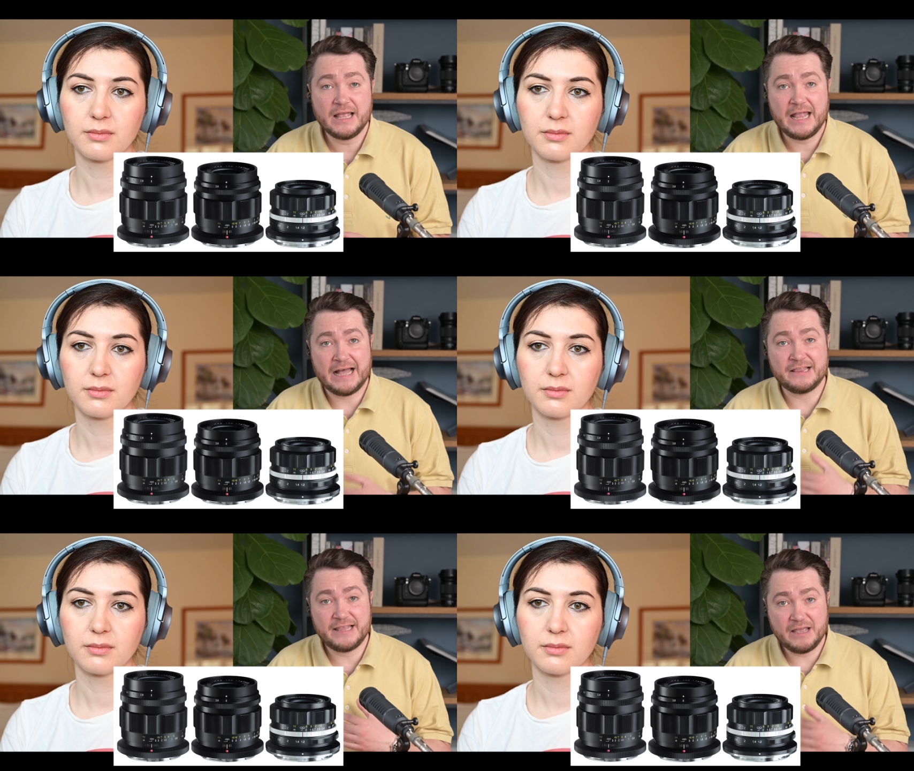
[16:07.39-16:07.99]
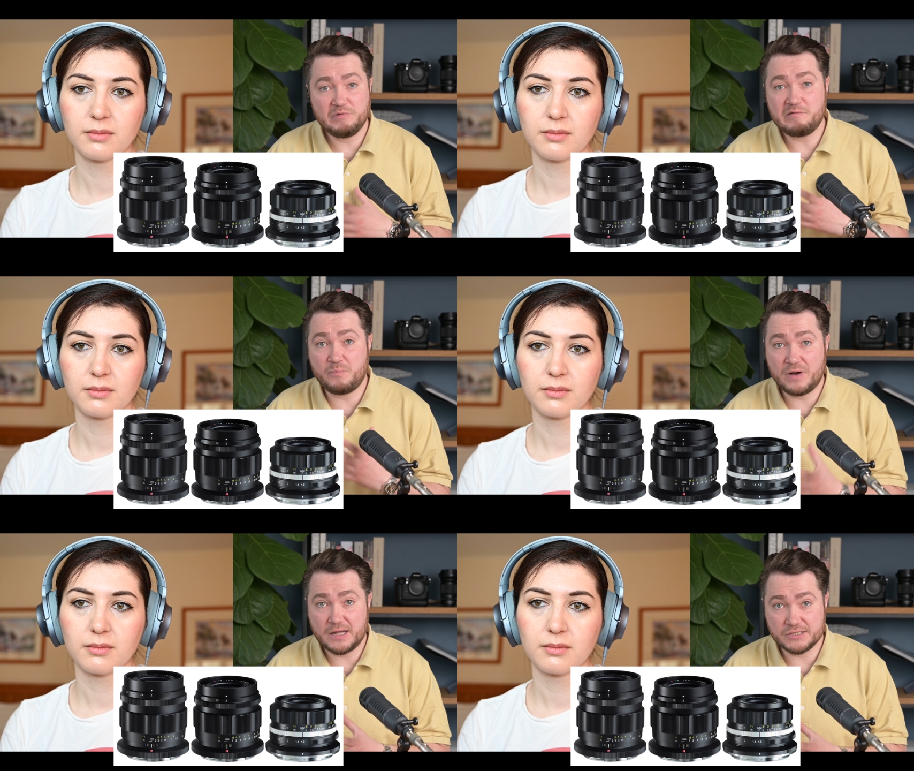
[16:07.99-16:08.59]
Speaker 1: and they will
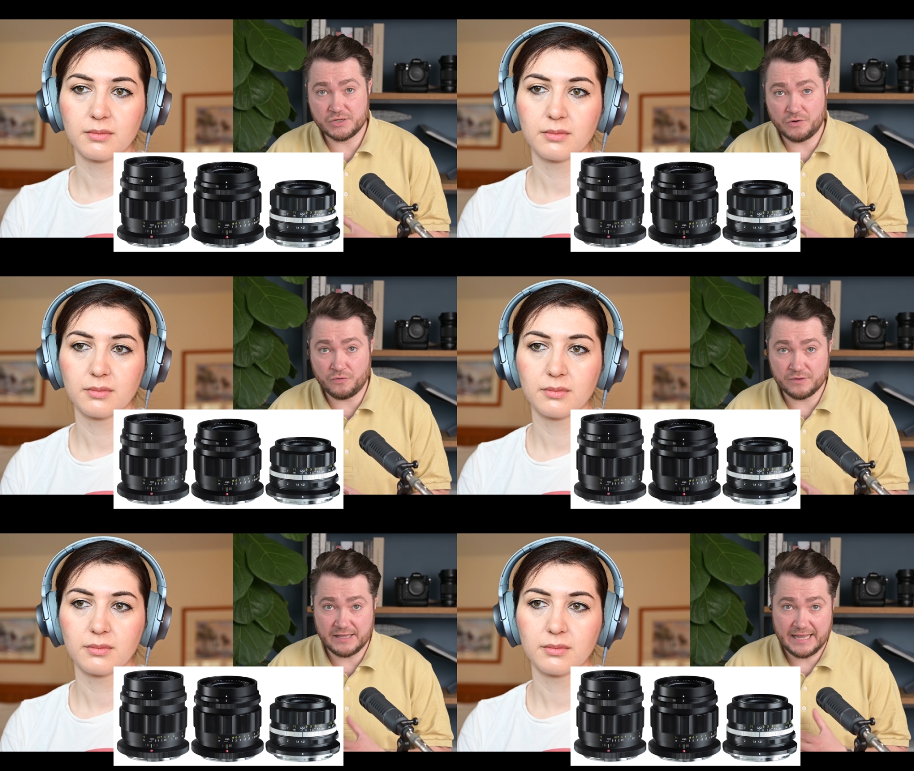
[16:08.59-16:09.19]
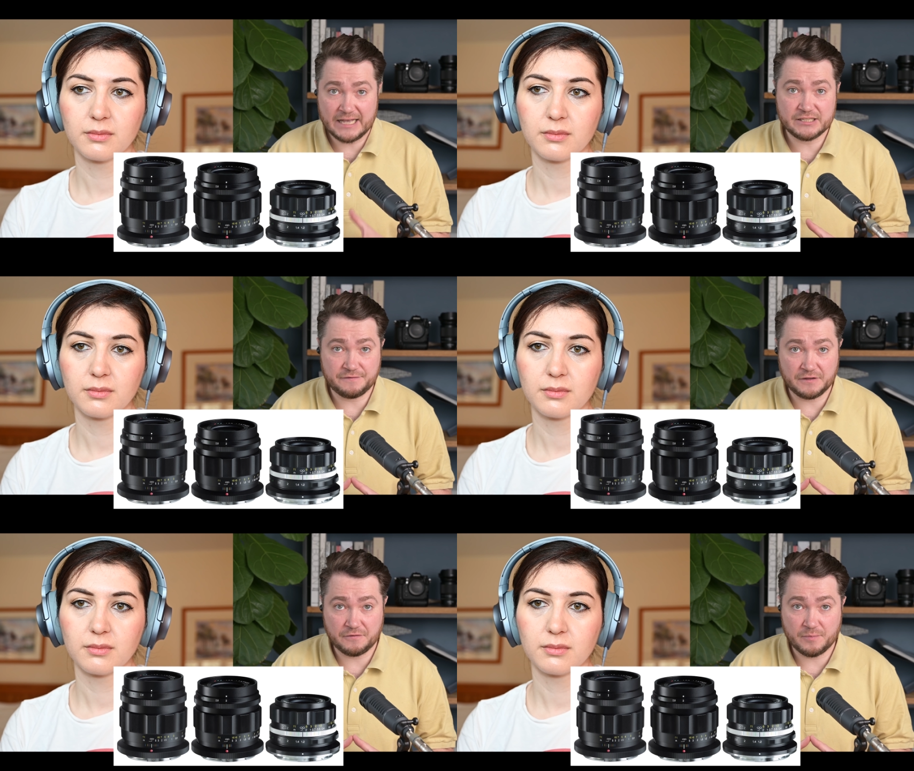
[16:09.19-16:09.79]
pass on the EXIF
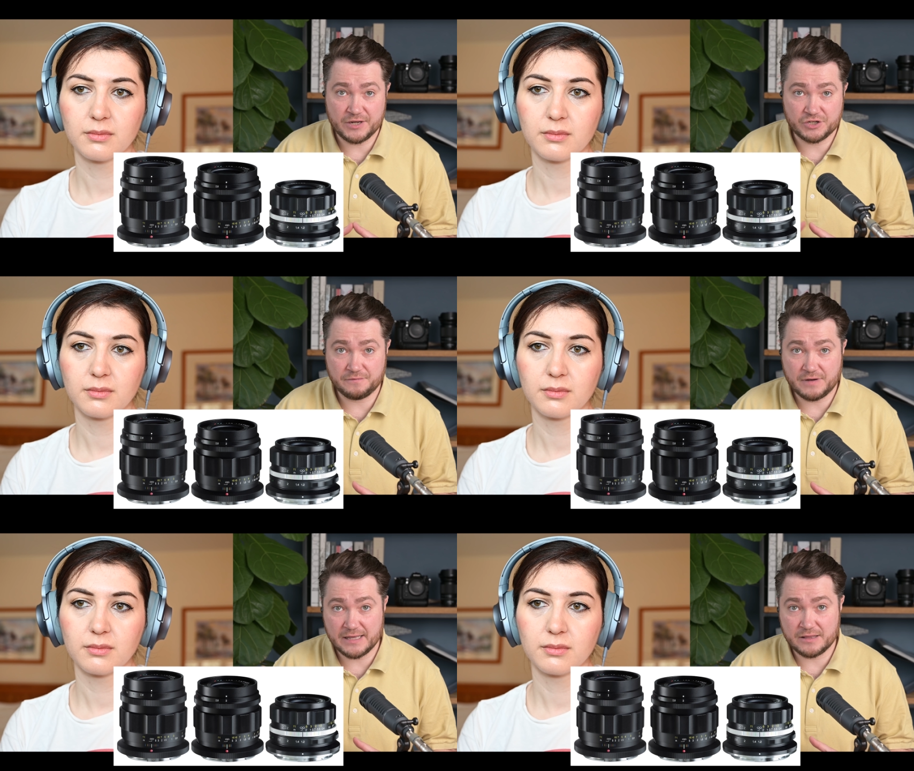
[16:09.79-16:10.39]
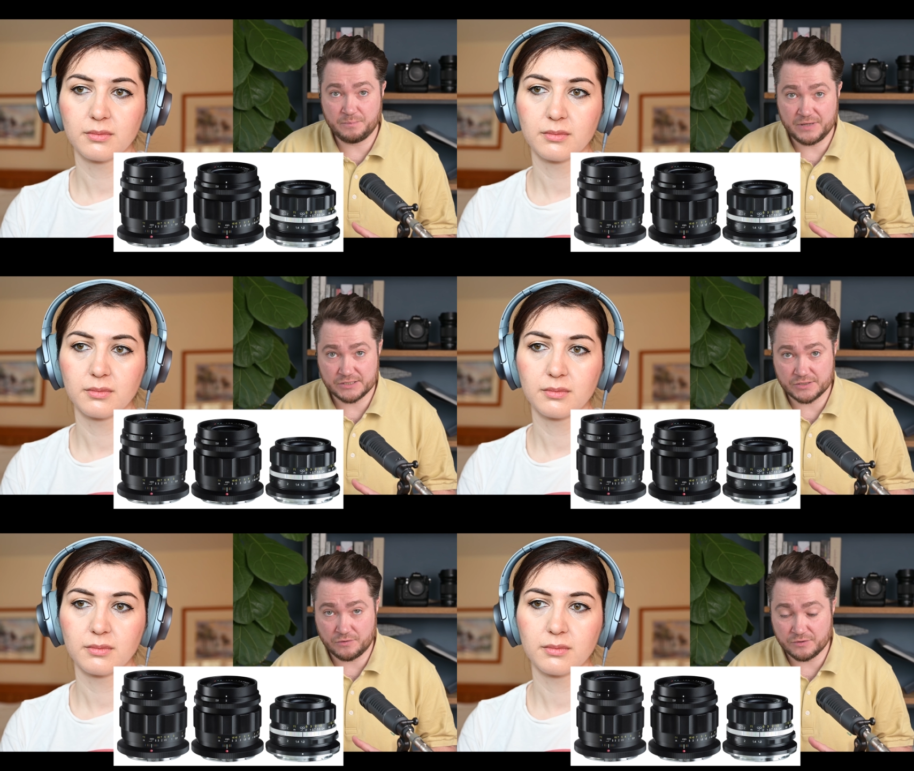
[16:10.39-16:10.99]
information via the
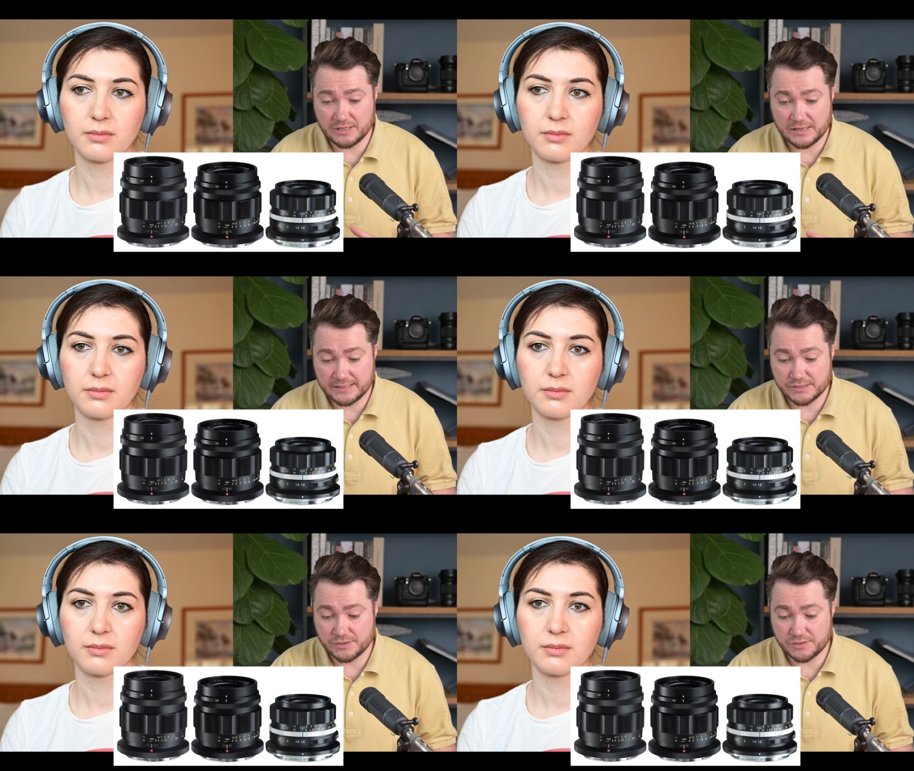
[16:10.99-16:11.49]
pins on the lens.